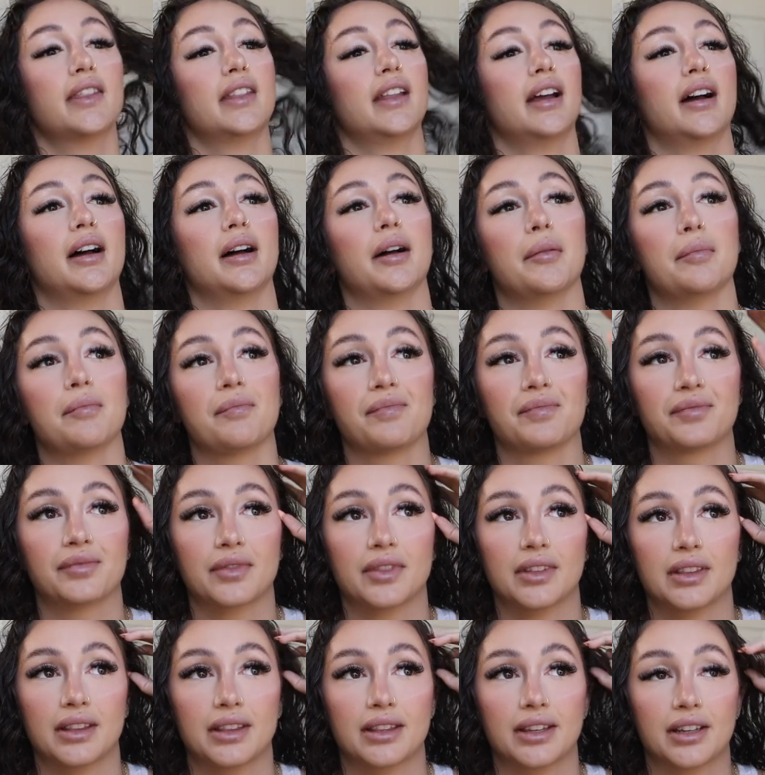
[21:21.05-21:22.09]
um,
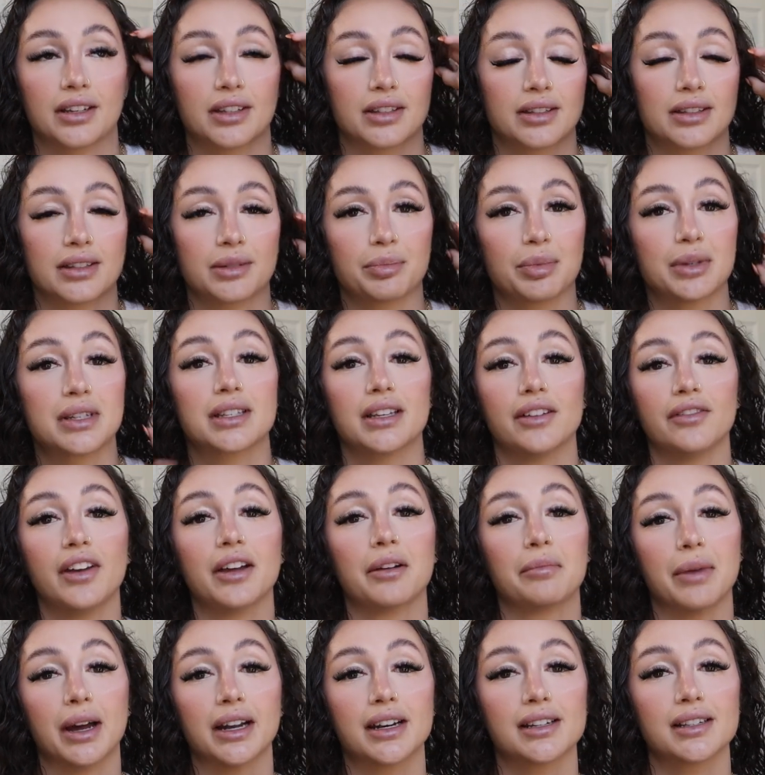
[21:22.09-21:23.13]
the
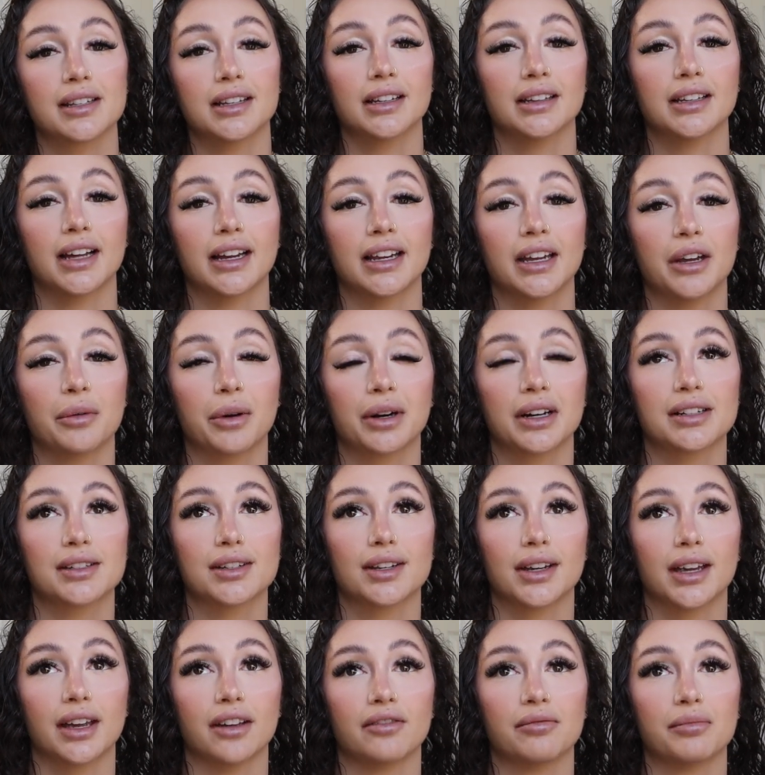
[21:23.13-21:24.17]
specific medicine that he wanted
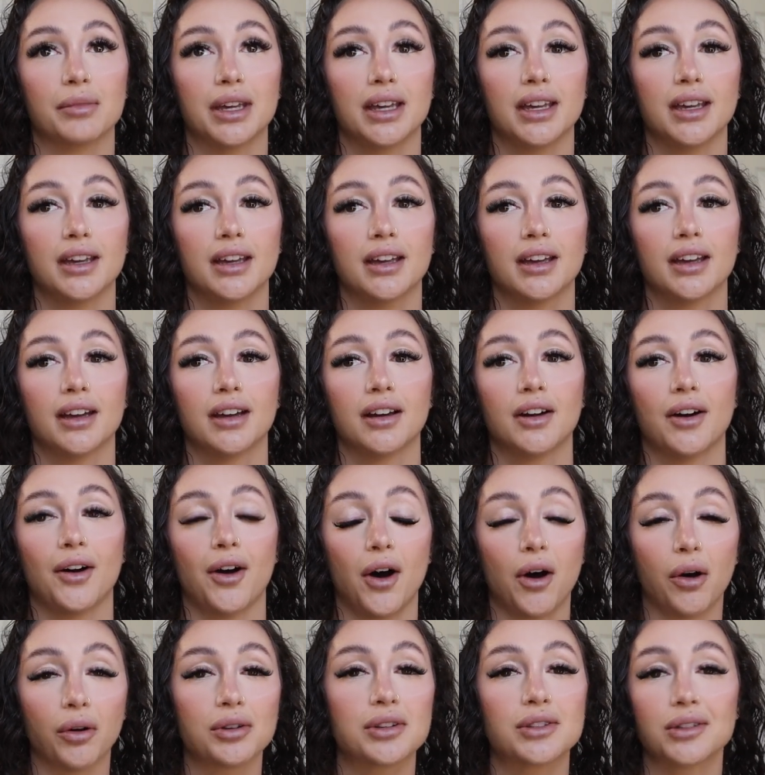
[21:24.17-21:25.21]
to give me
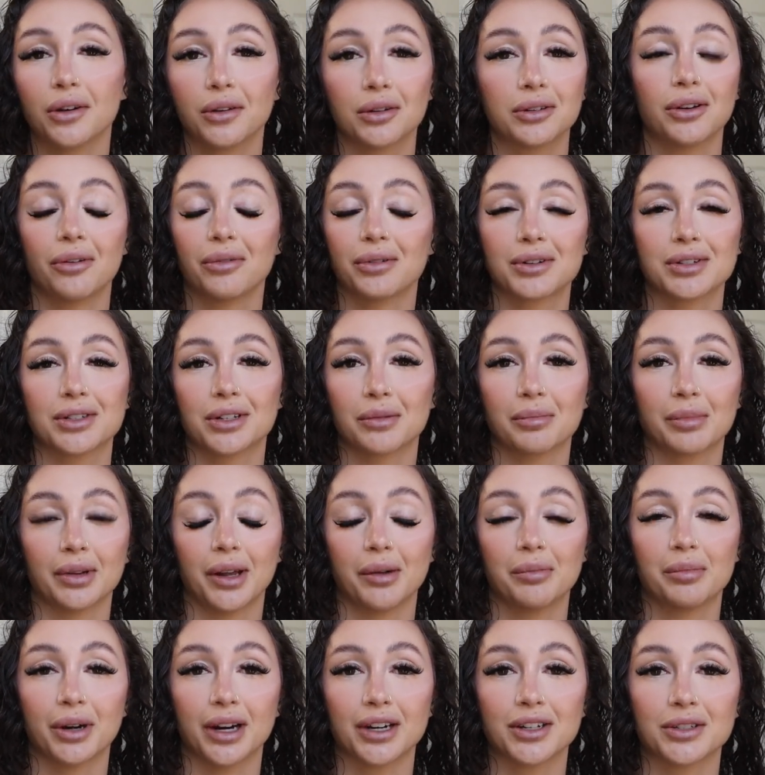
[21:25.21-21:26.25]
also lowers your
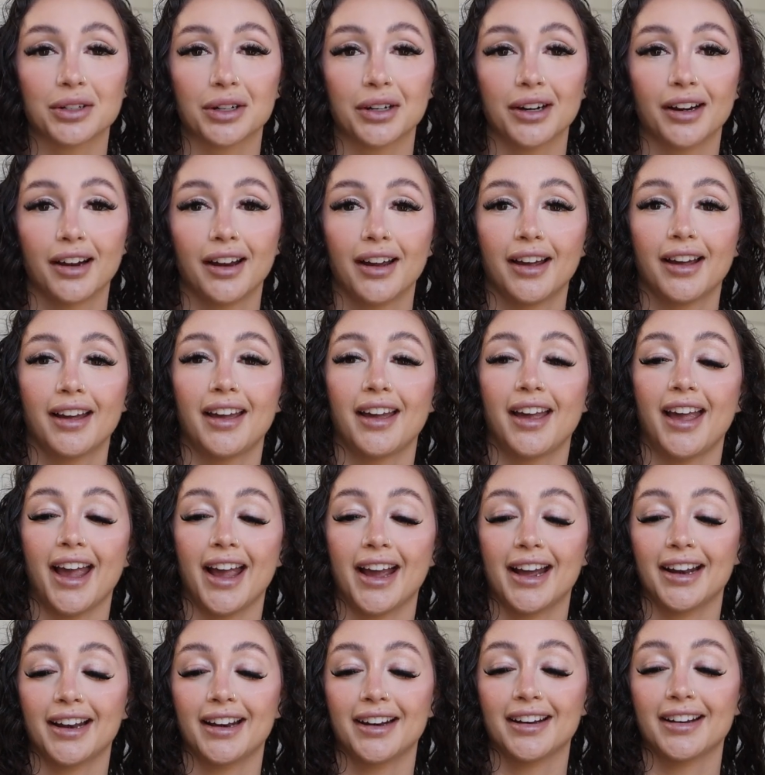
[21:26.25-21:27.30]
blood pressure.
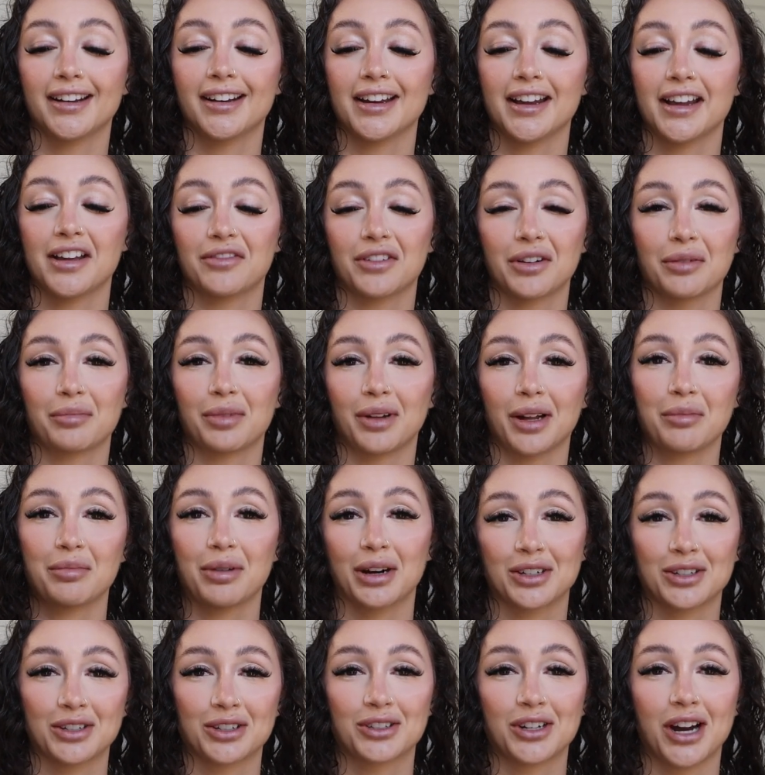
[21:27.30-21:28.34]
And if your blood
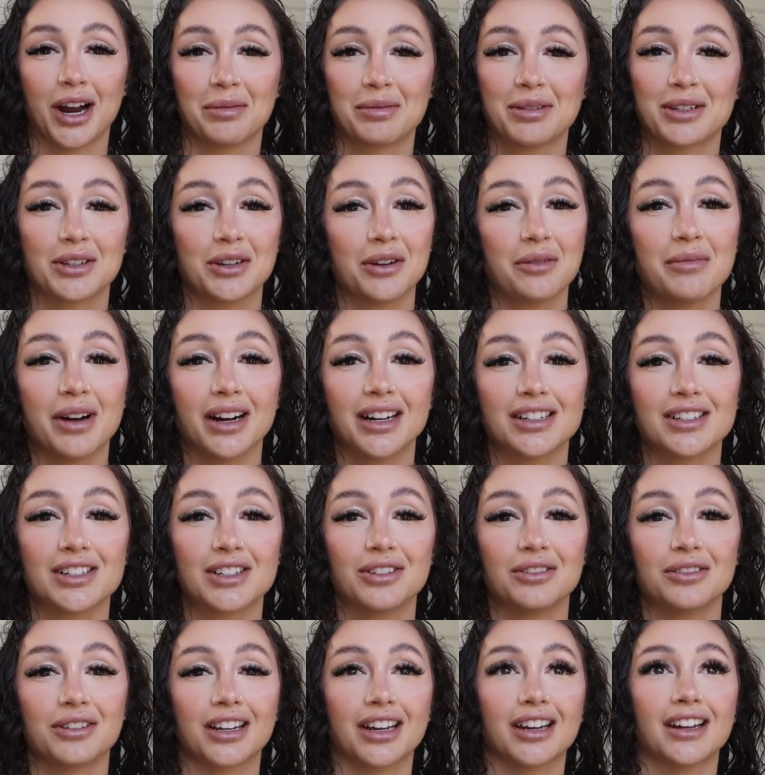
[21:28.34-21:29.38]
pressure drops too much,
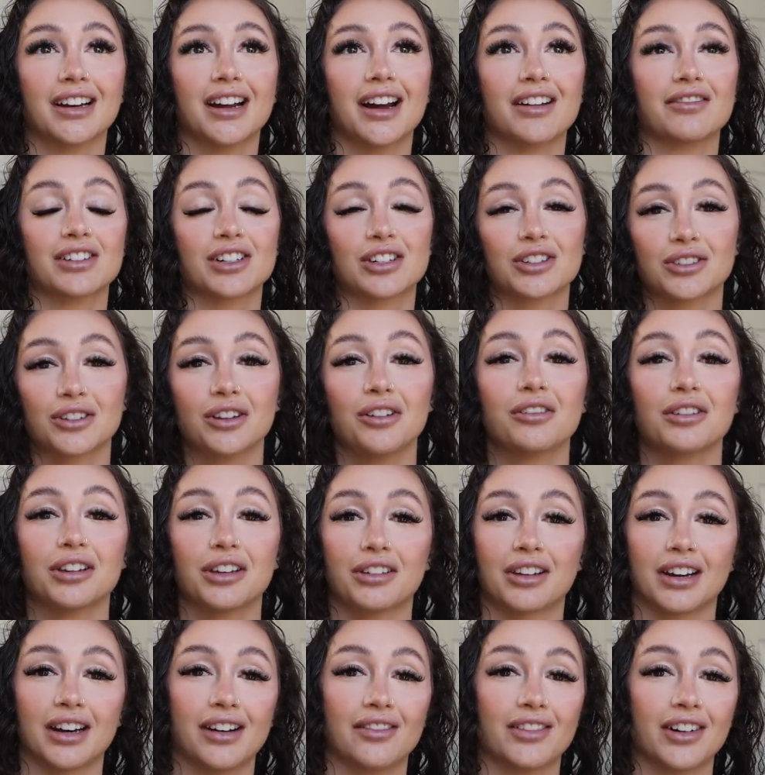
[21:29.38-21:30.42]
you can have a stroke,
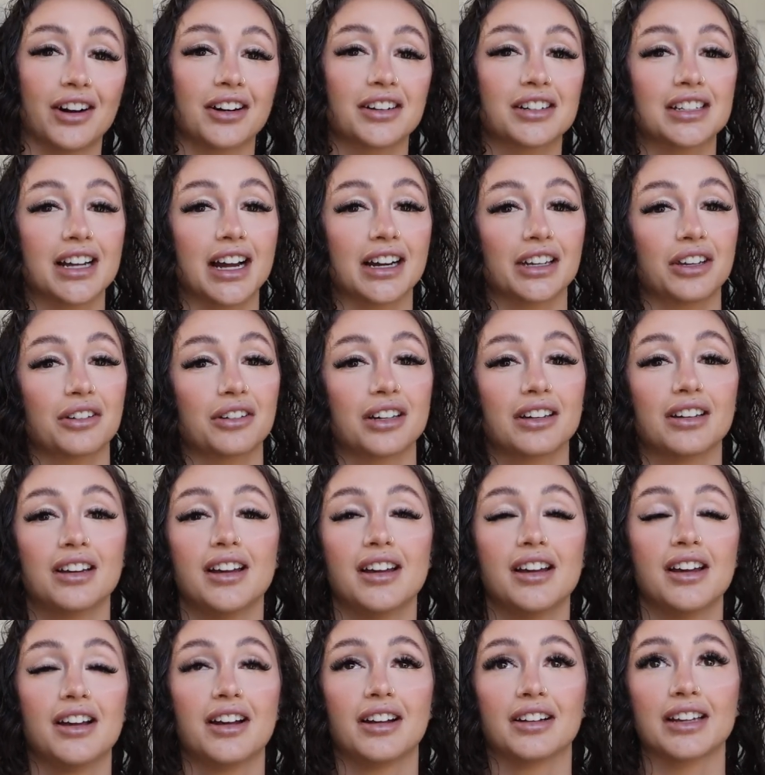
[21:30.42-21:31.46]
you can have a heart attack, you can,
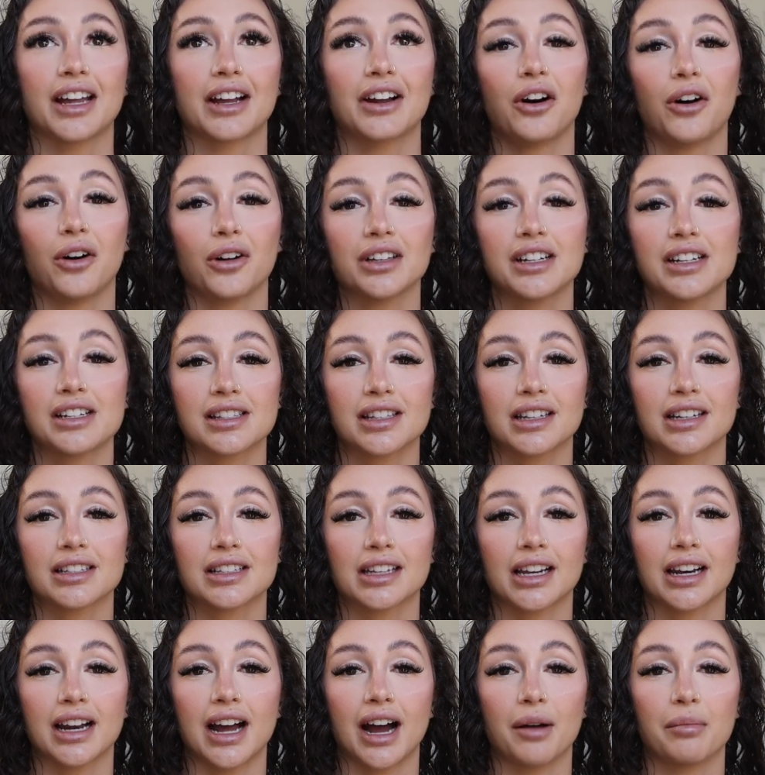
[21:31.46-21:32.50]
like, all these things
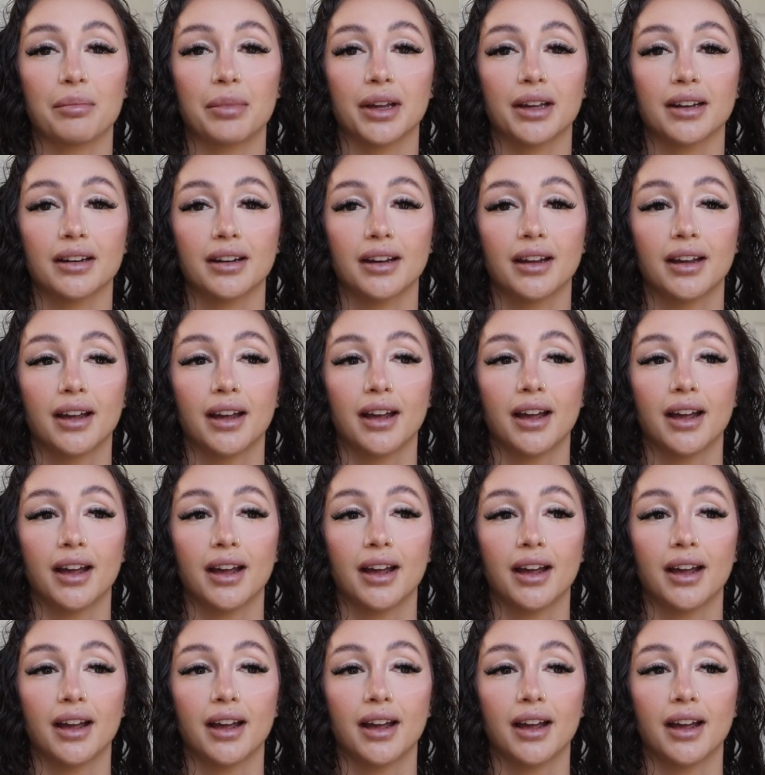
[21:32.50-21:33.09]
can happen.